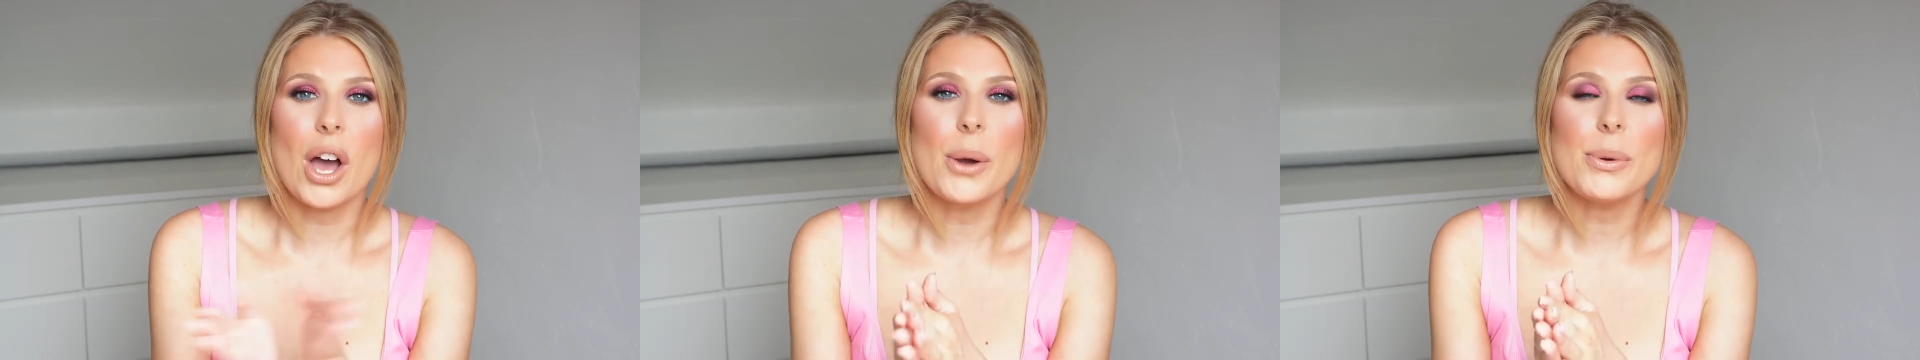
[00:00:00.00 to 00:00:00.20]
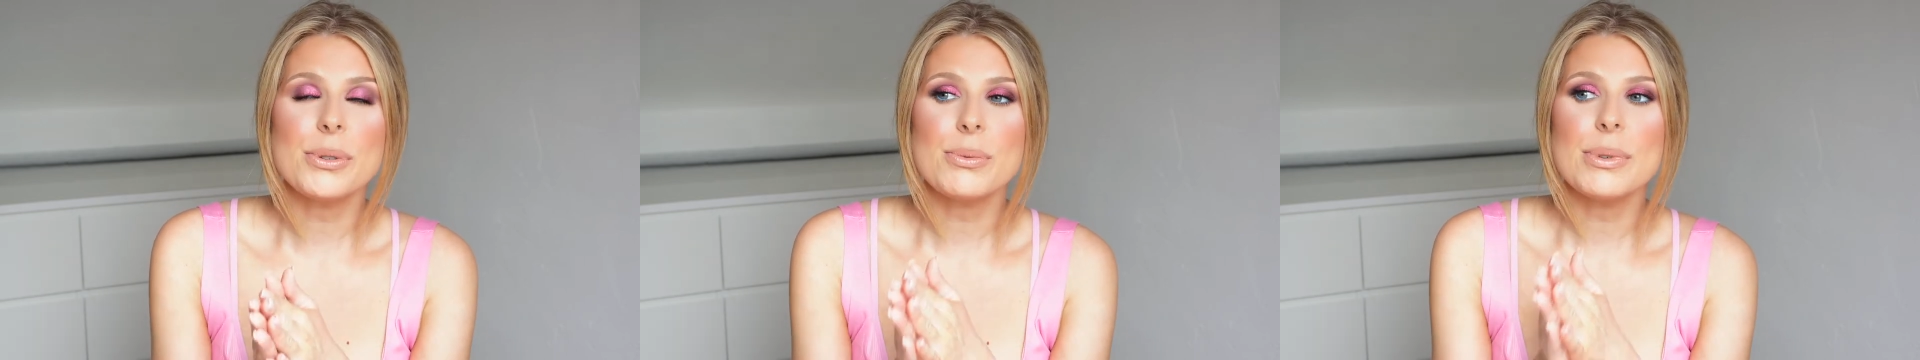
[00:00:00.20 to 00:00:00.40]

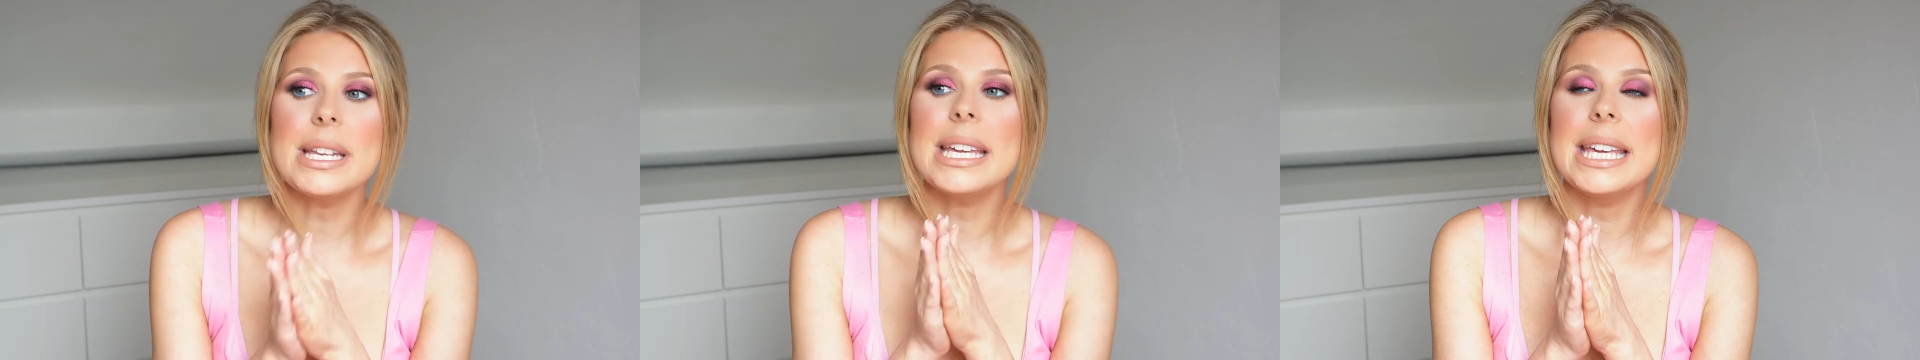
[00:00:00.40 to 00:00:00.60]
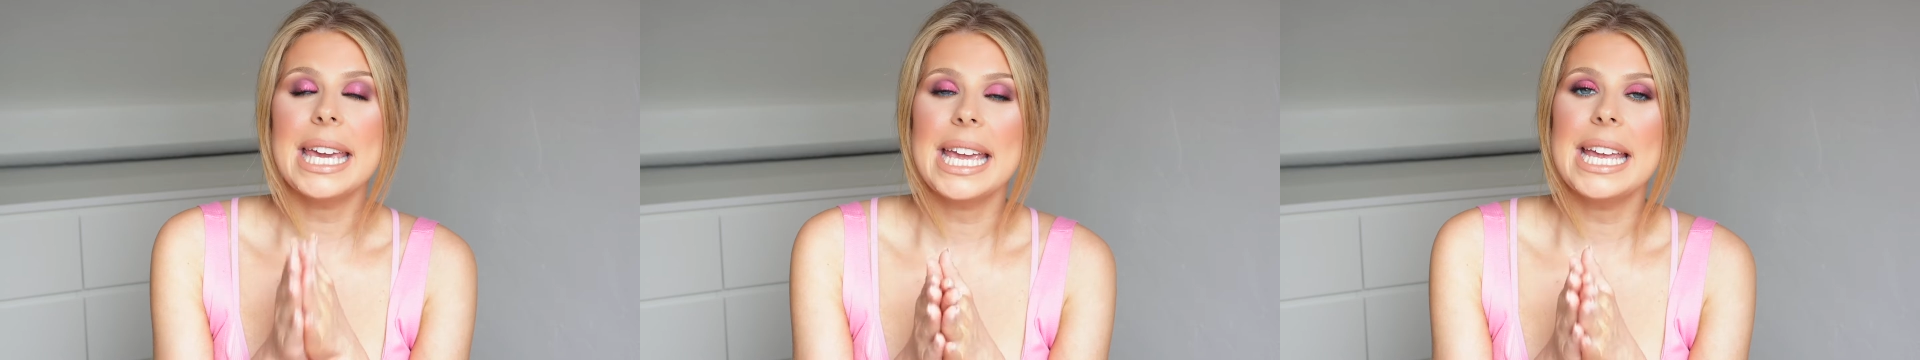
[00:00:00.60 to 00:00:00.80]
I was
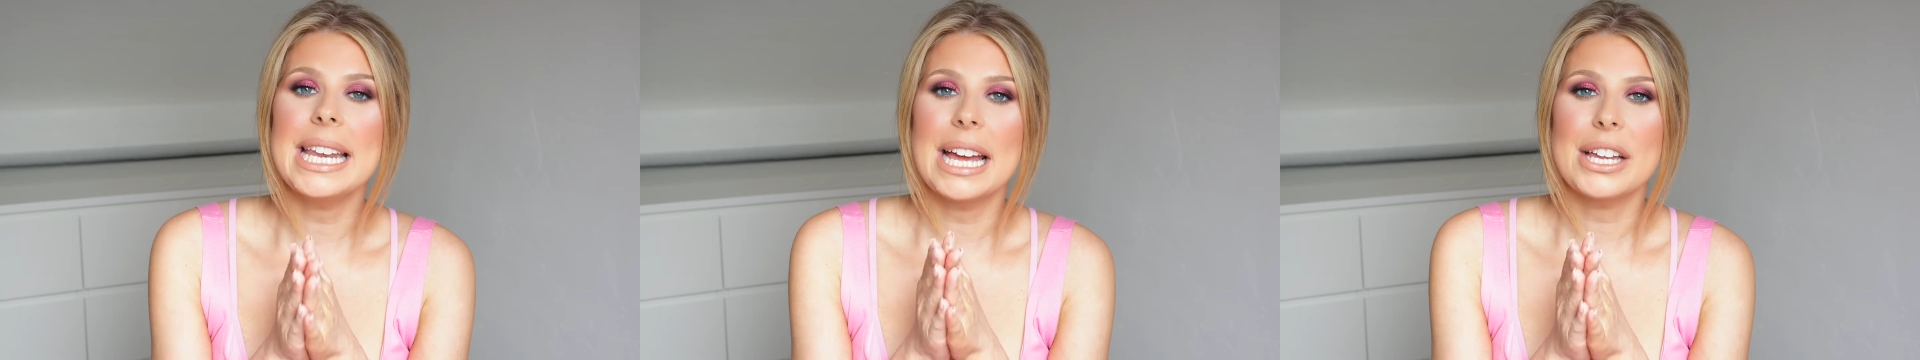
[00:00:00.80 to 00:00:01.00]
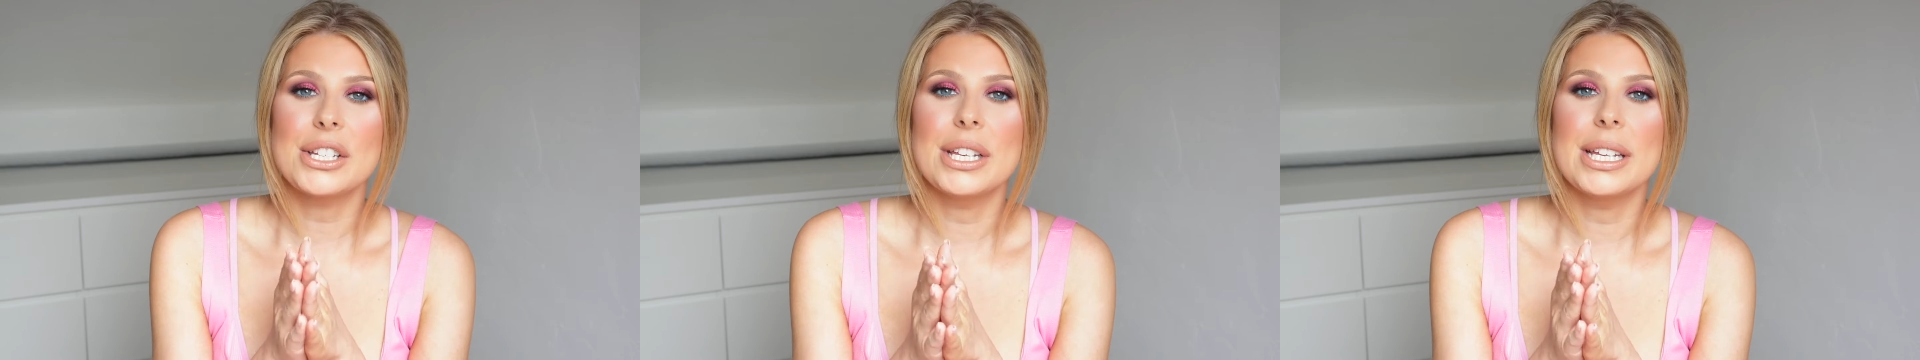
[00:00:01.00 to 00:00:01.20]
really keen
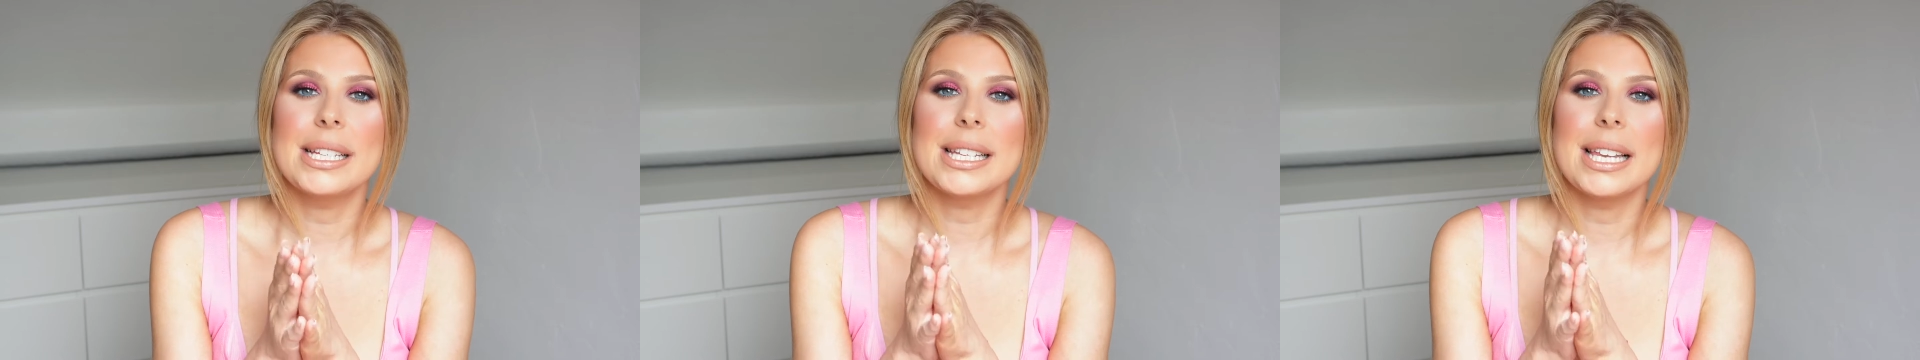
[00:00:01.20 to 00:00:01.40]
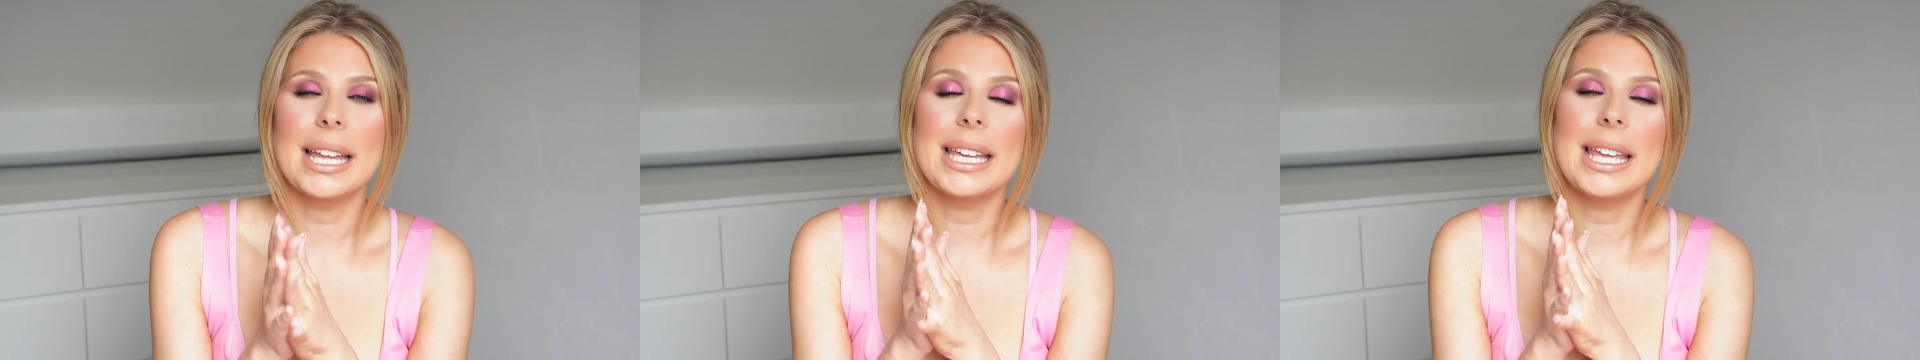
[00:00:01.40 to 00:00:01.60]
actually
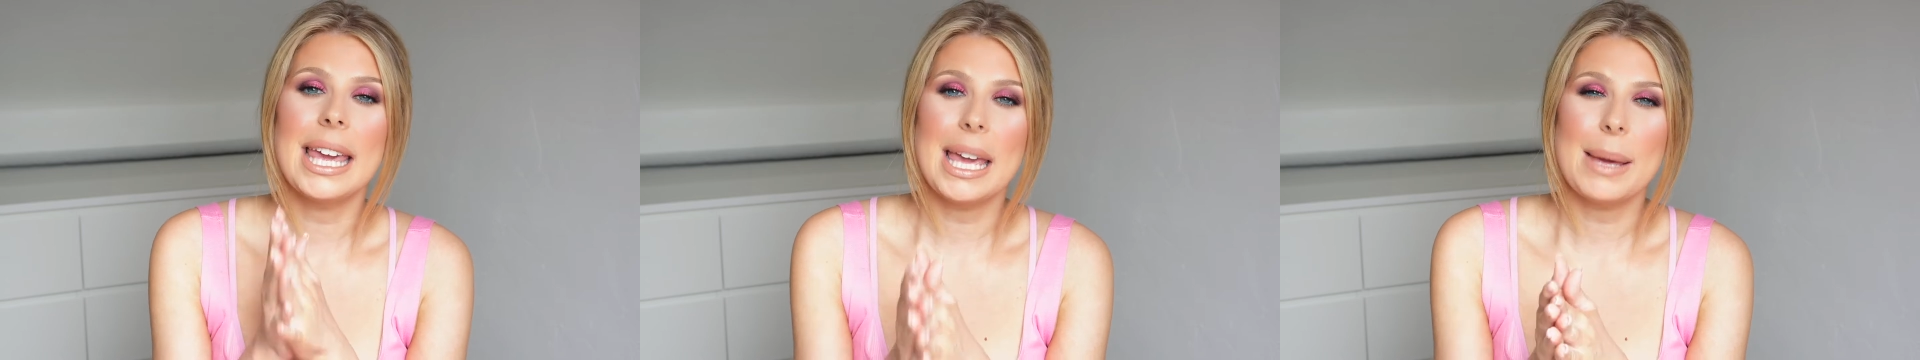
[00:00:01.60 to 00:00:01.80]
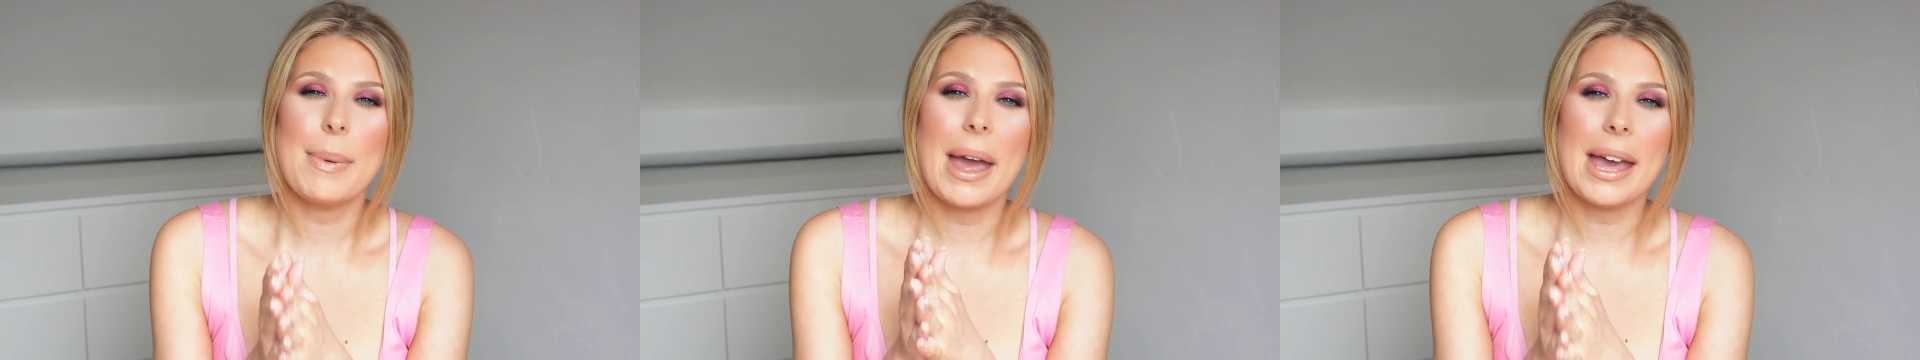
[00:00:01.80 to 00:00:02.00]
to like keep